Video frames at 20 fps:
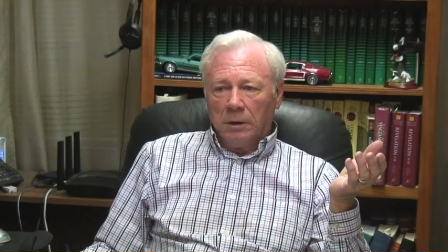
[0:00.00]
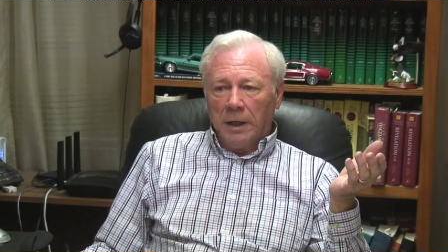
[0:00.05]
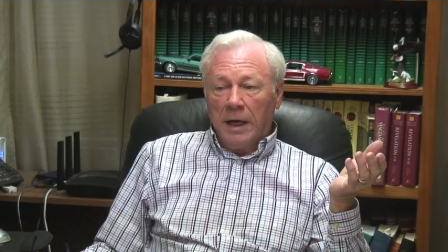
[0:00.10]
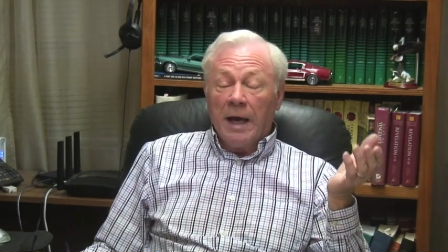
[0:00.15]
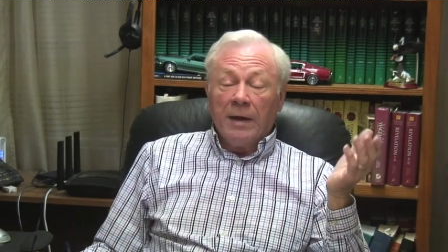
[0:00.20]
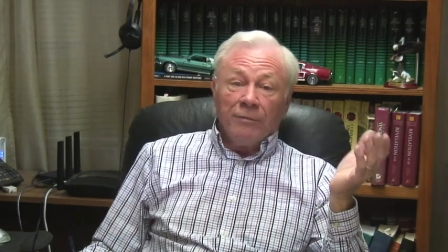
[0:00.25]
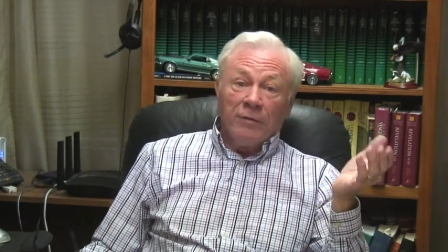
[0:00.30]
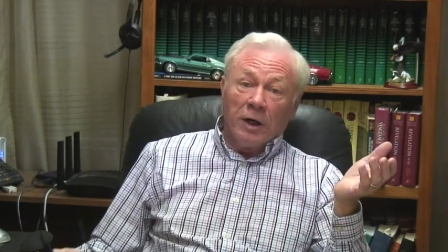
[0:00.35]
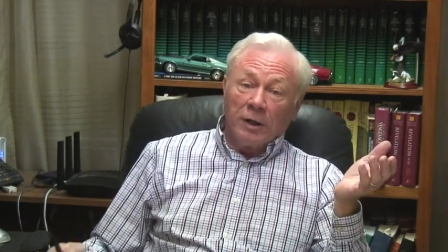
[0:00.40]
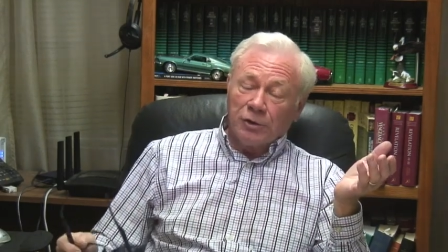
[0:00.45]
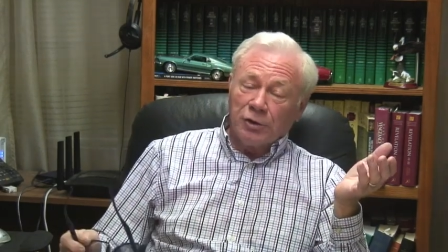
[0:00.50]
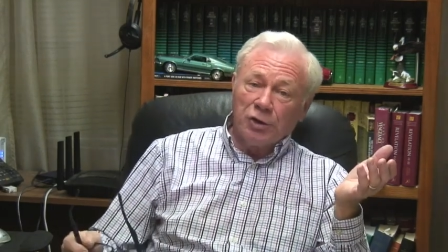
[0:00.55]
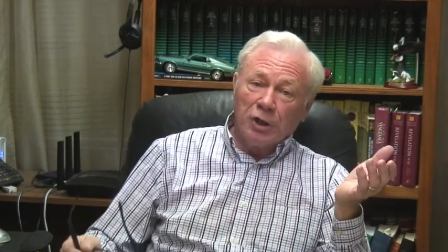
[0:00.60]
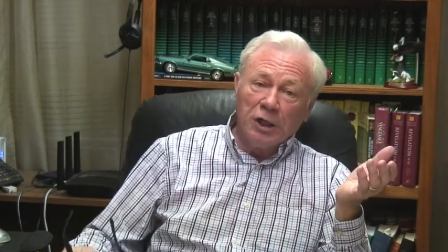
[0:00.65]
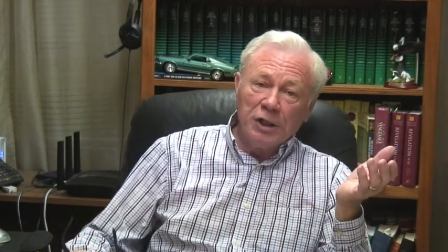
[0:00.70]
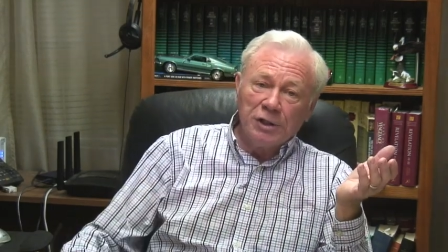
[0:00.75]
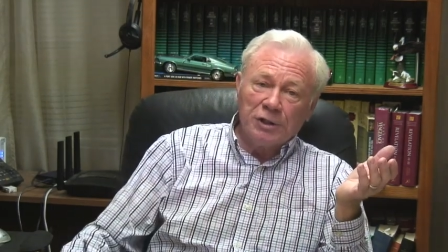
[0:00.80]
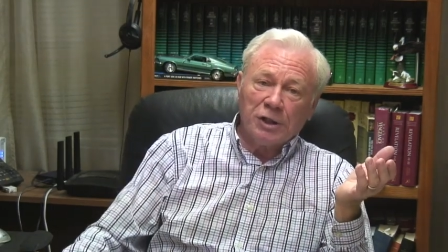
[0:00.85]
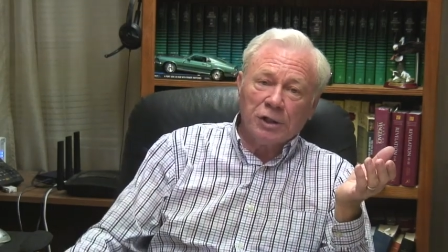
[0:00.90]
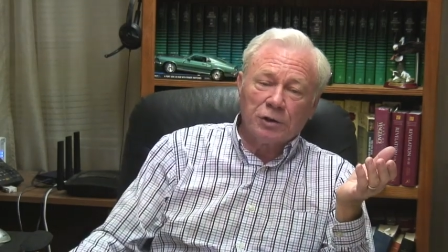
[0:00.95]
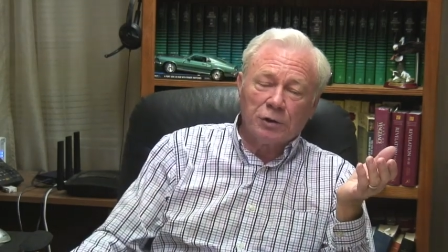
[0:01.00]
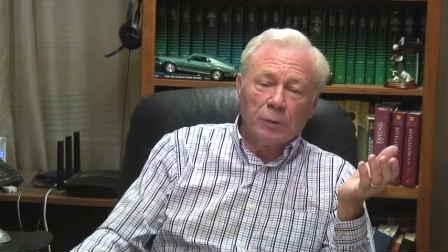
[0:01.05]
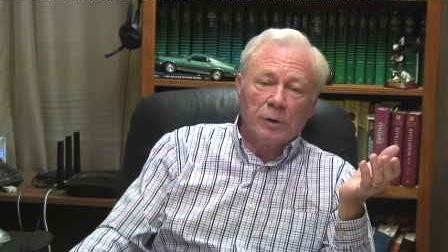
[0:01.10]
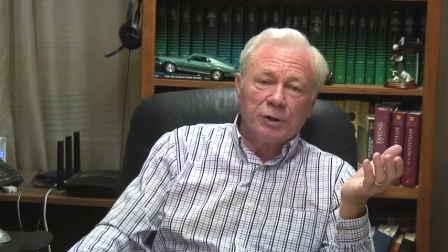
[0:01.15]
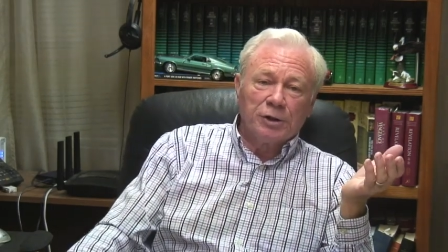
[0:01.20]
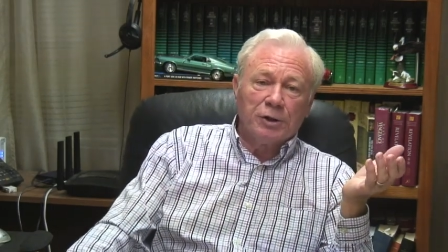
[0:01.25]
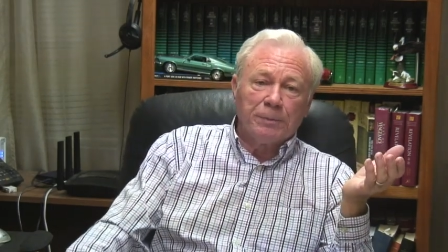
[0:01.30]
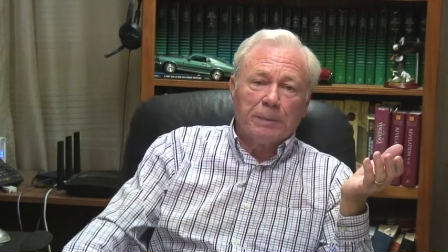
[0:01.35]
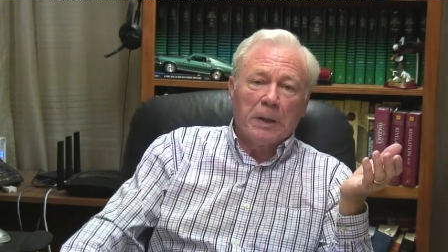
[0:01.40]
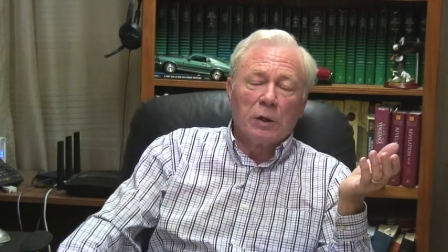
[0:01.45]
And thus Jesus
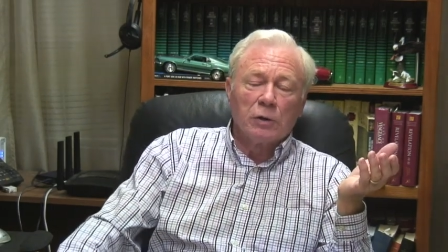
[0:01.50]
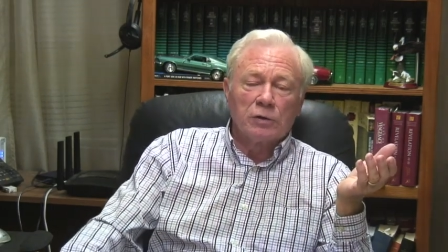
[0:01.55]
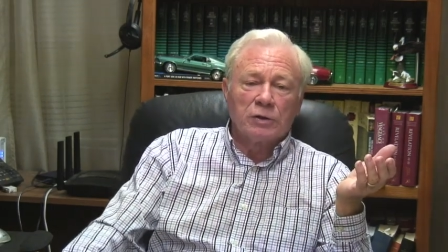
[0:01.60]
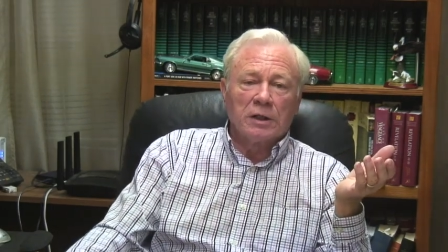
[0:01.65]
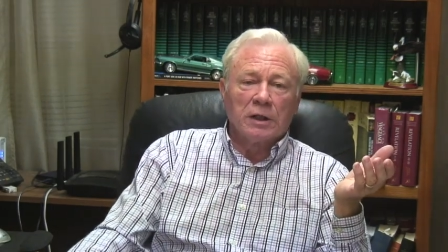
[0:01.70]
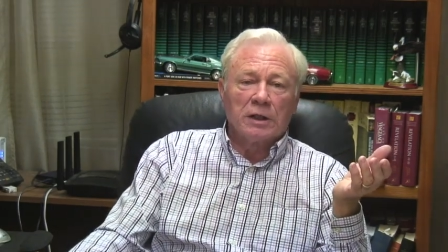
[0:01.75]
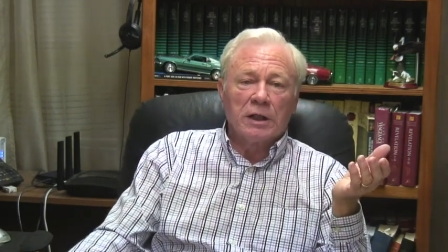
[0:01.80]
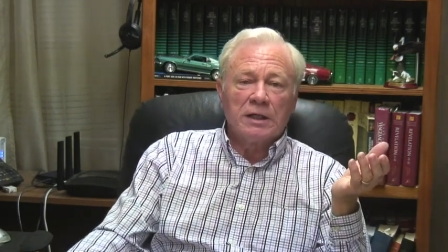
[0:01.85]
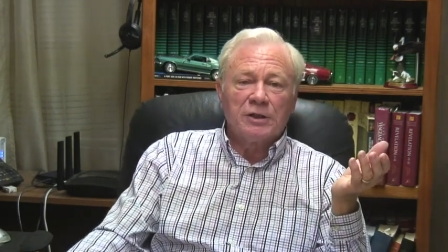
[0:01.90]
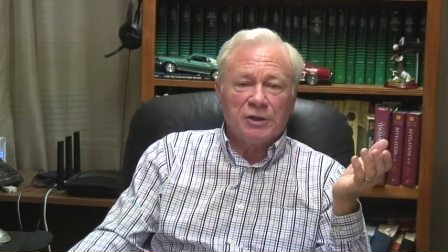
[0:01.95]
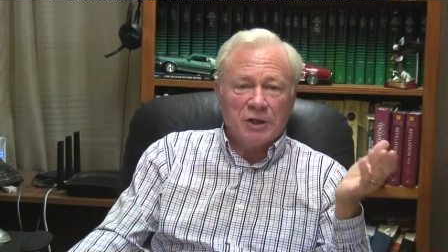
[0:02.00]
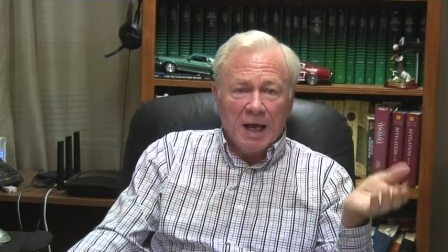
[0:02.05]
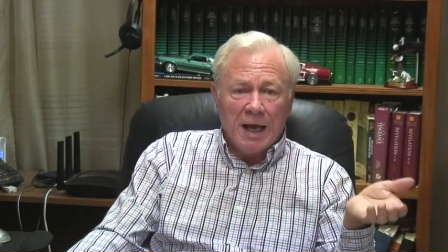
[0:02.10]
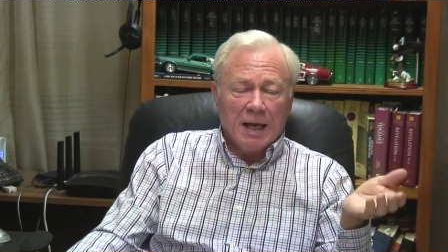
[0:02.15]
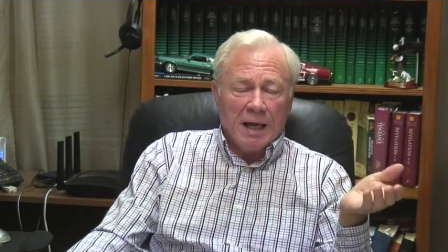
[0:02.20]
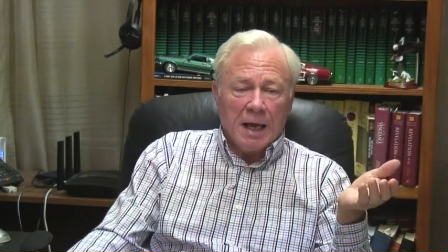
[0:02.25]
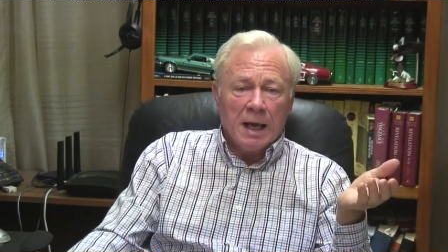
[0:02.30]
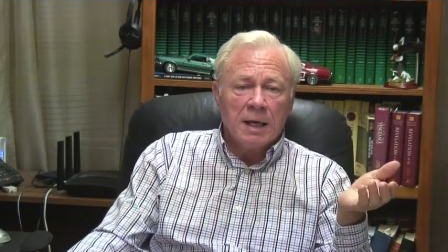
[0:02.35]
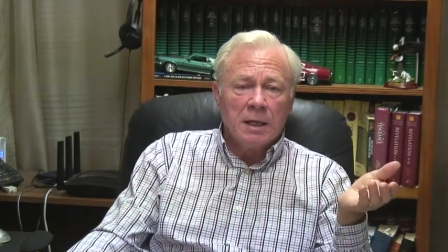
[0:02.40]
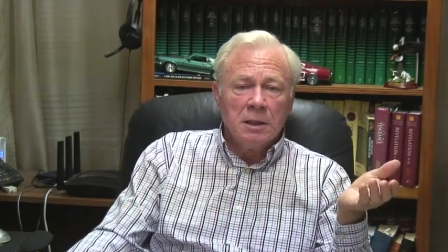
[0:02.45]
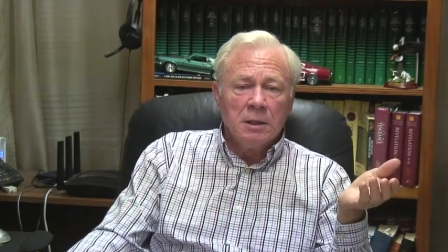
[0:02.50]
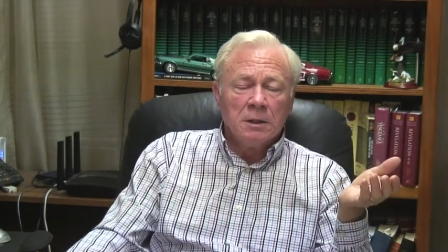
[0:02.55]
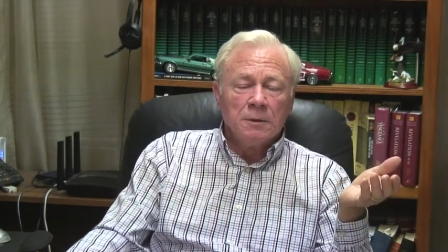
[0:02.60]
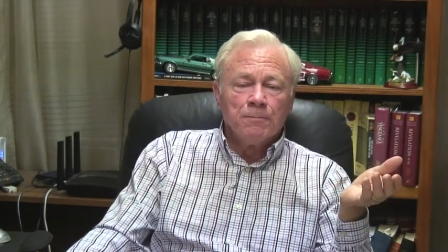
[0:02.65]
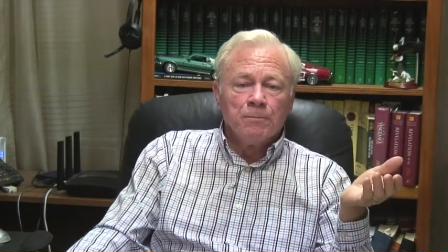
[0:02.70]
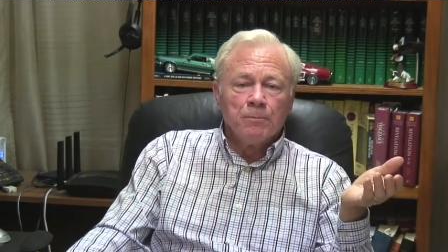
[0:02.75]
was supposedly saying,